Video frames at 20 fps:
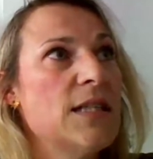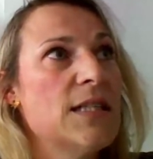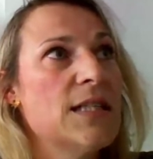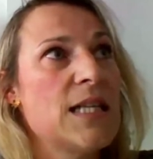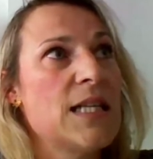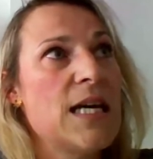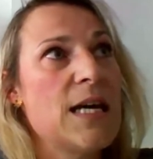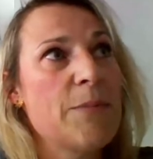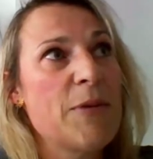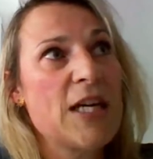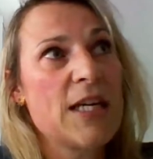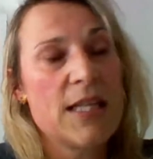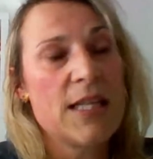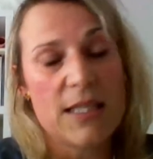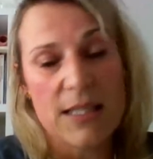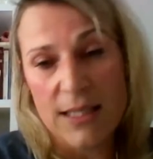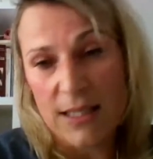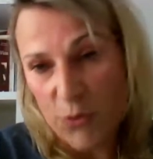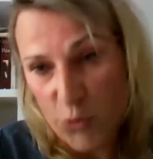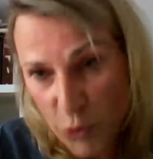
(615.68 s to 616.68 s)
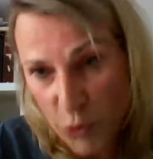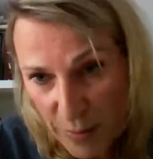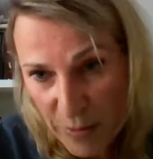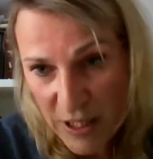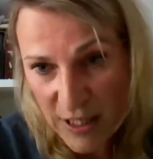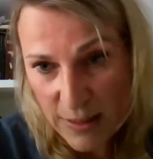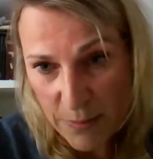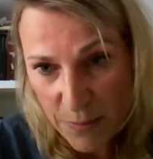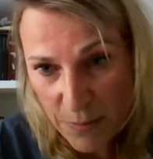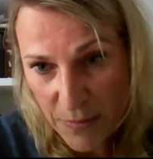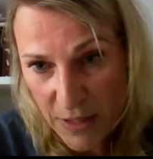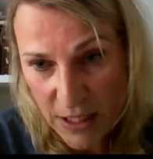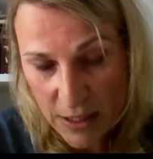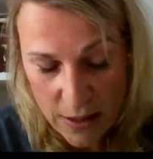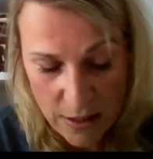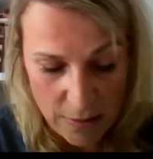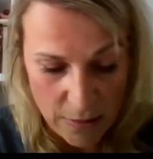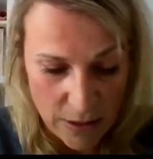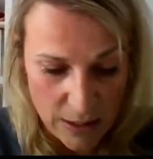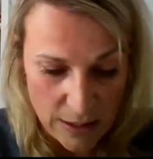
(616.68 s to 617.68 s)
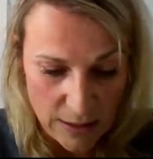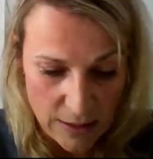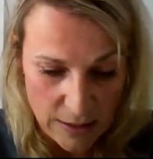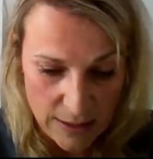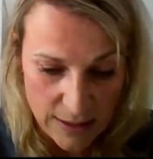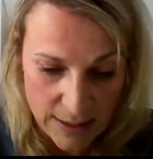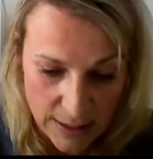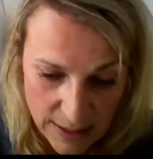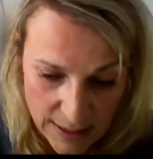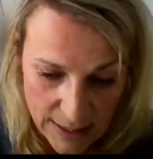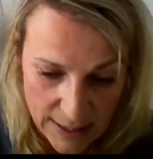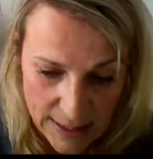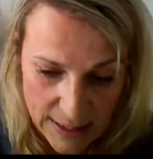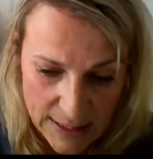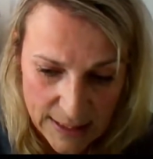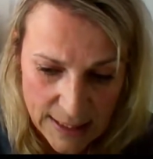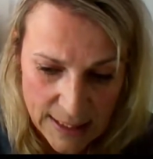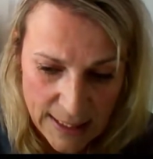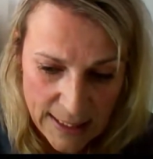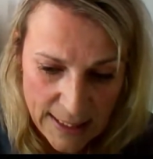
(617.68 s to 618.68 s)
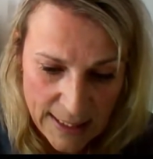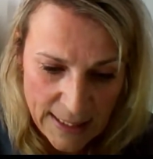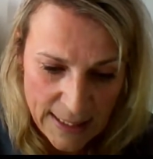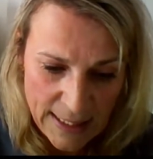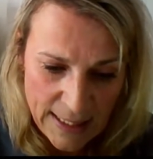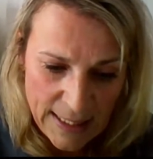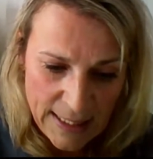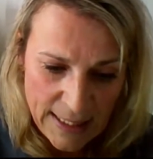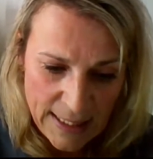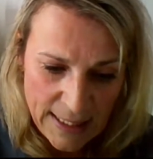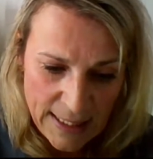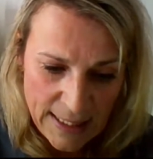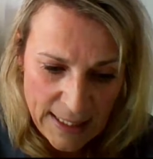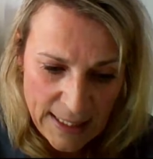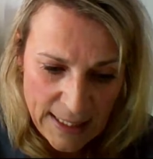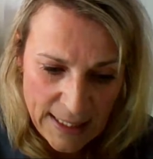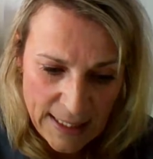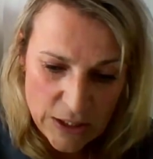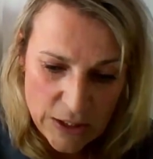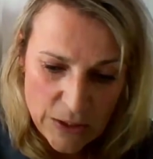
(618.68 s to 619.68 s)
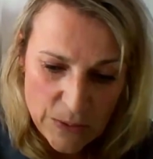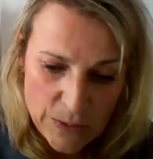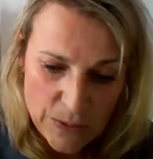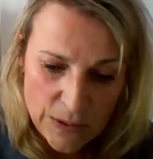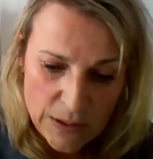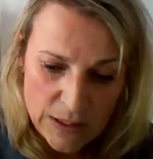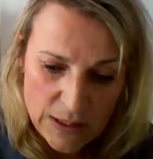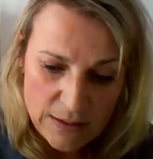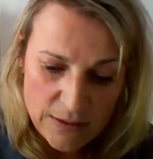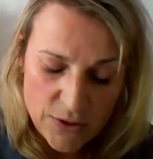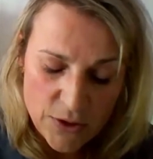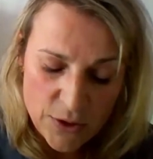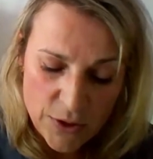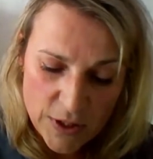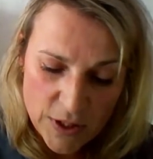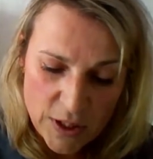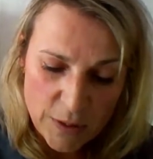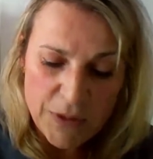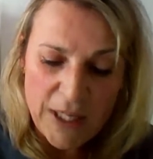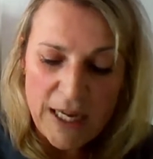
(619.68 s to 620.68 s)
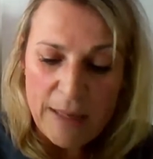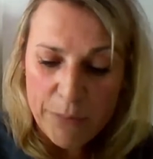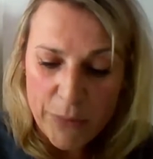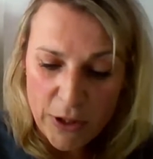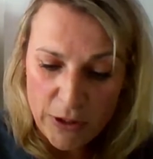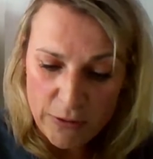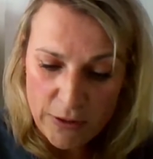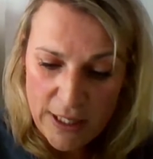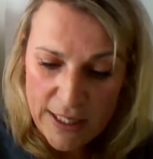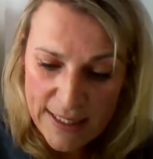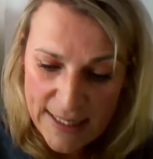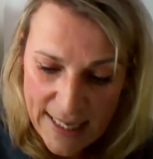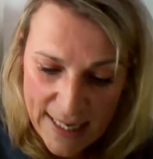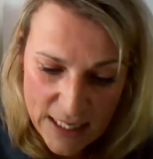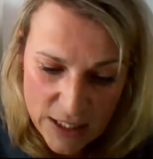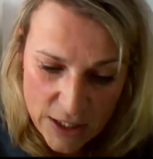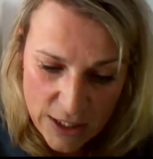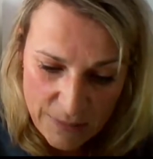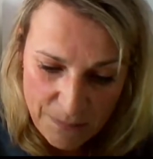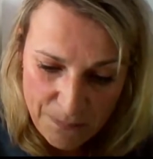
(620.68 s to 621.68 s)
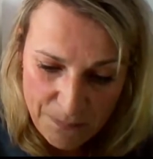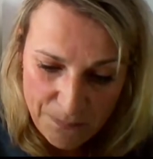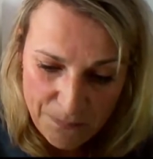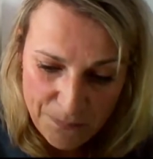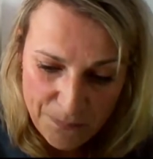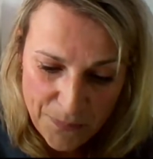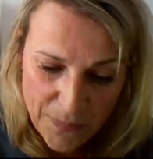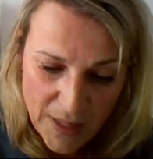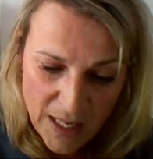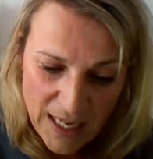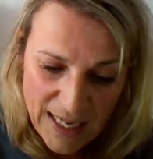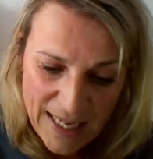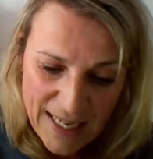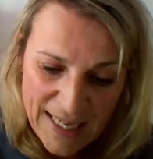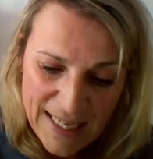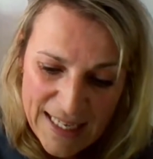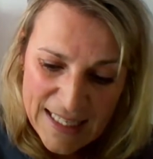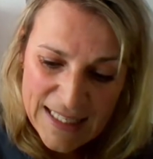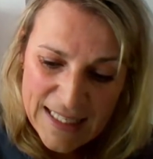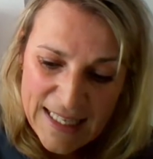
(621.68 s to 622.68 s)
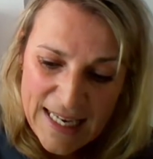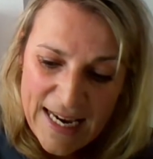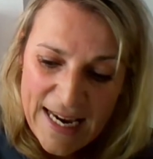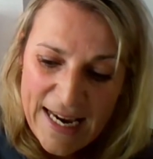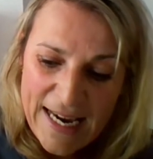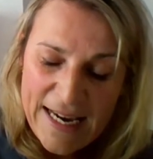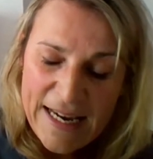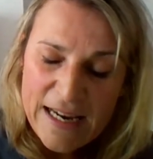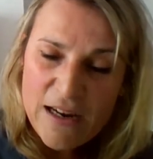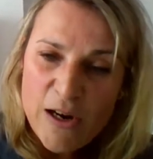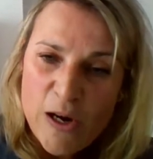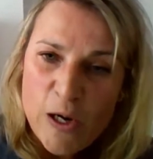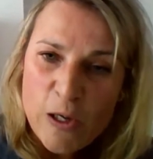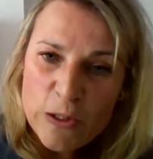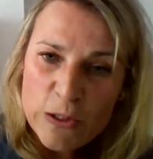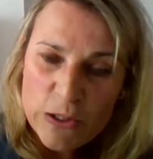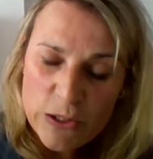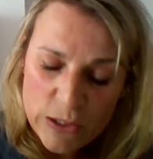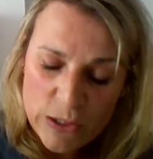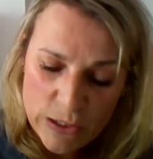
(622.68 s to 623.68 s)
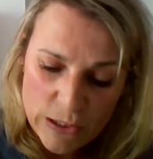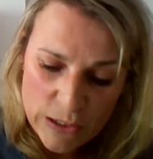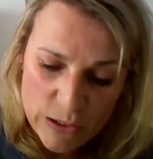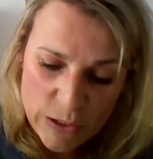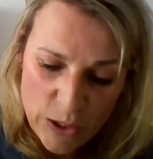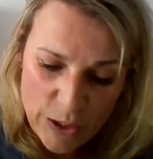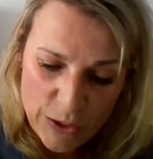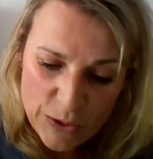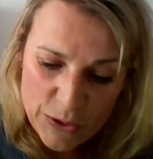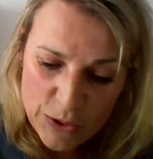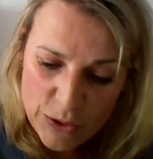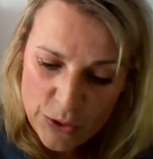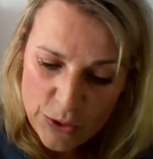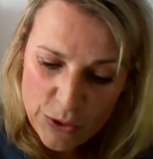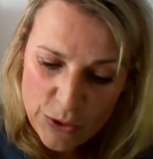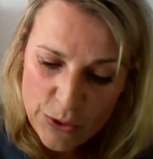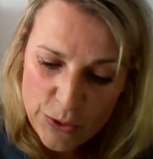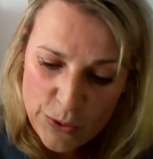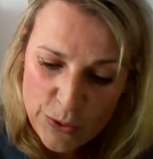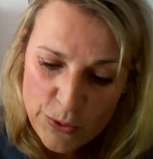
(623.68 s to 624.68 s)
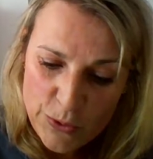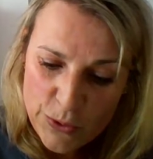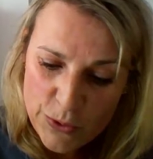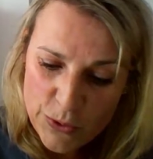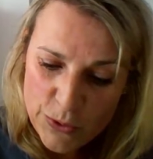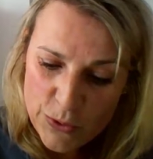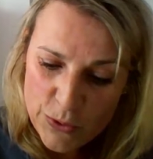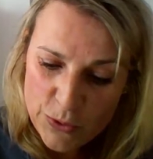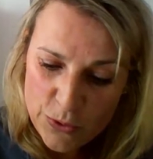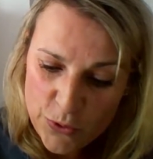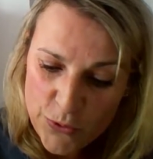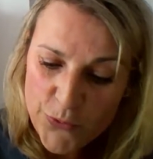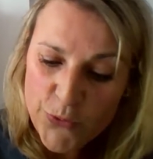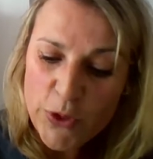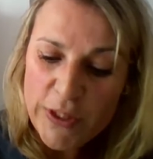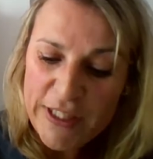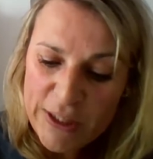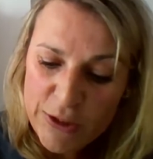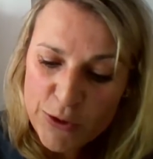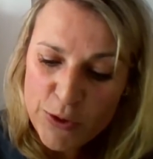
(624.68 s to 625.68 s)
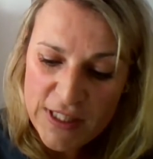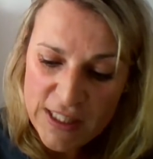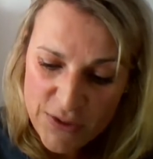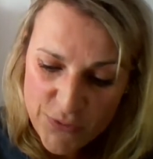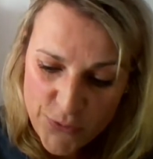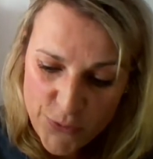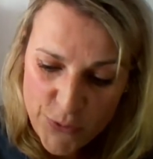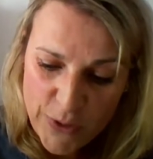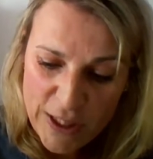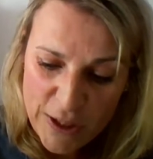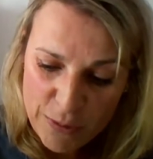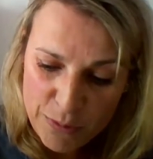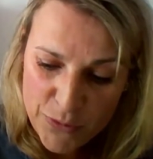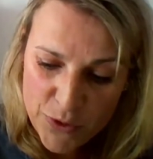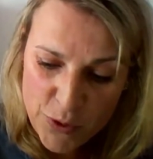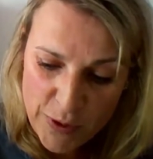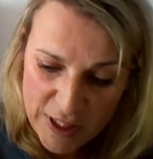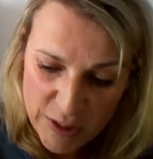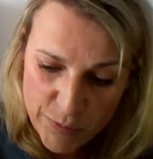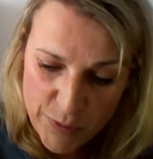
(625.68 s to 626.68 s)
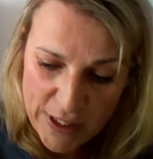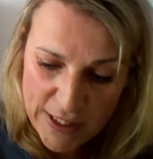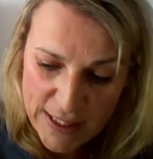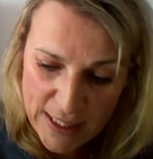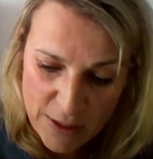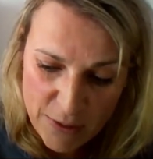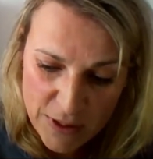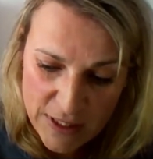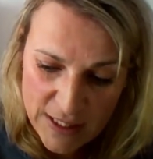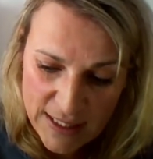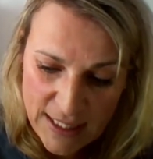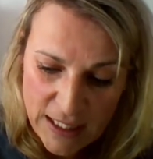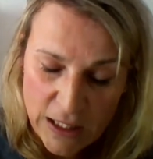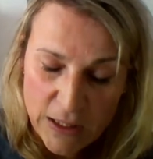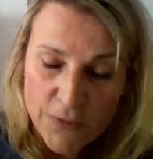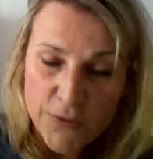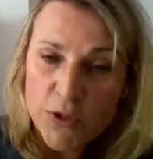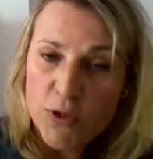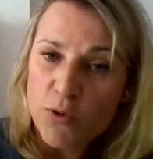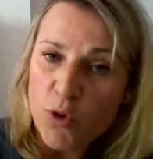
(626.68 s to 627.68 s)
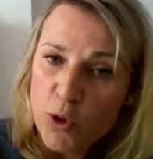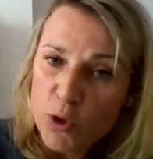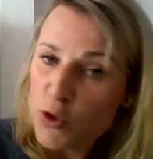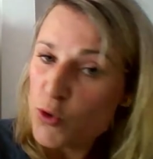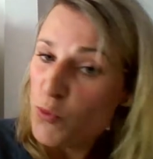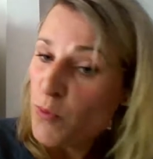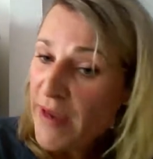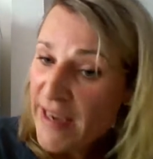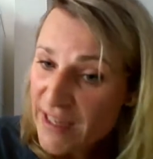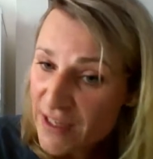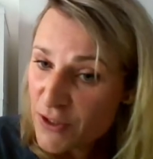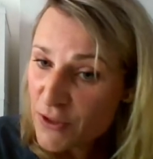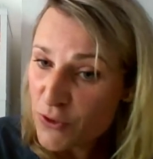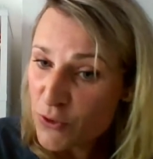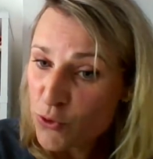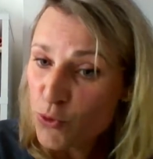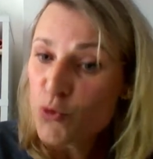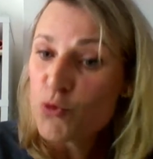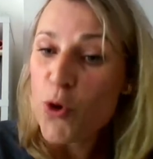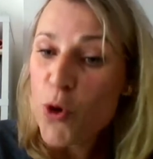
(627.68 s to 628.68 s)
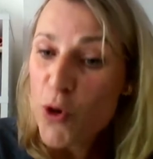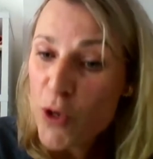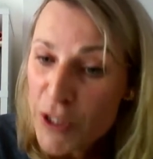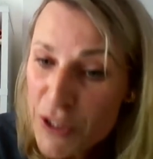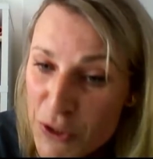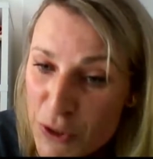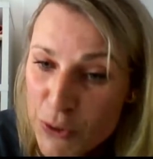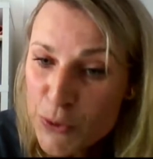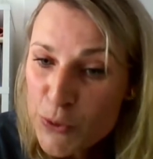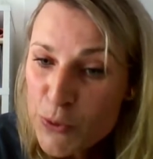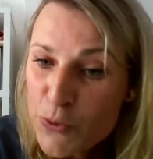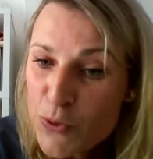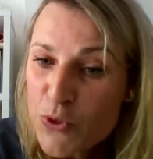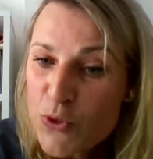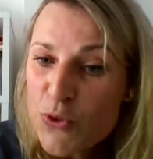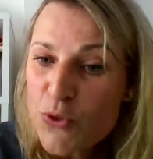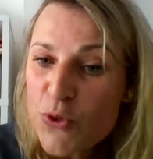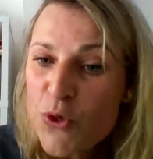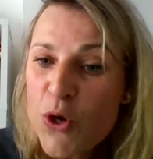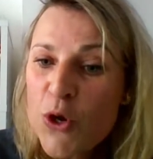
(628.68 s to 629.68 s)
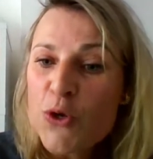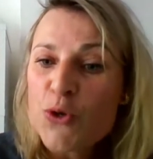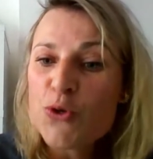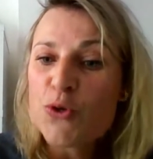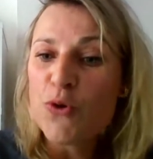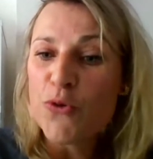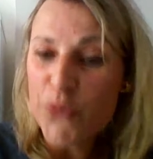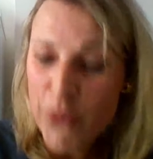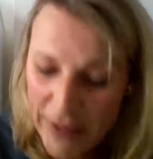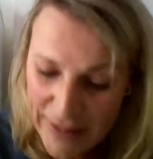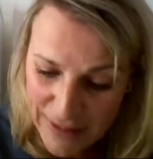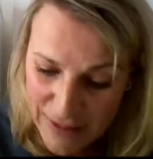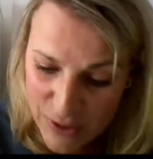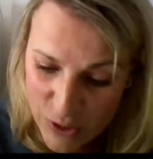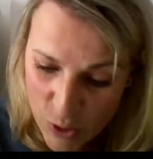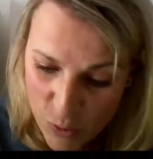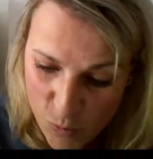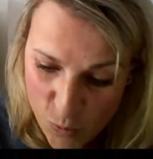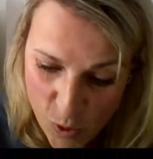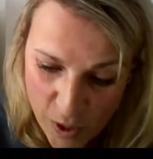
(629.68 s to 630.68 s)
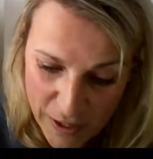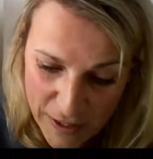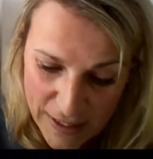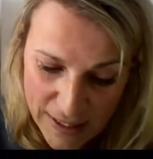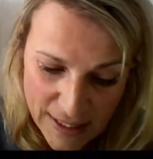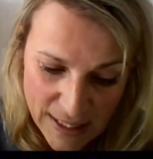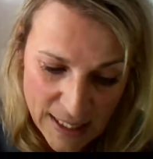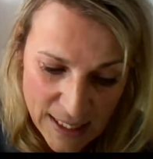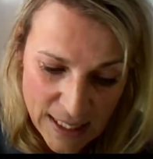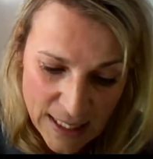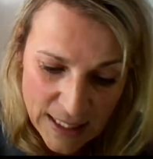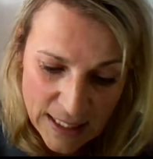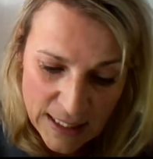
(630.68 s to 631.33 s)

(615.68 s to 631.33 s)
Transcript: Islamic extremism in our cities. So, to stop that polarization, they ask us not to use to fully use this freedom to express ourselves or to make to draw cartoons to offend someone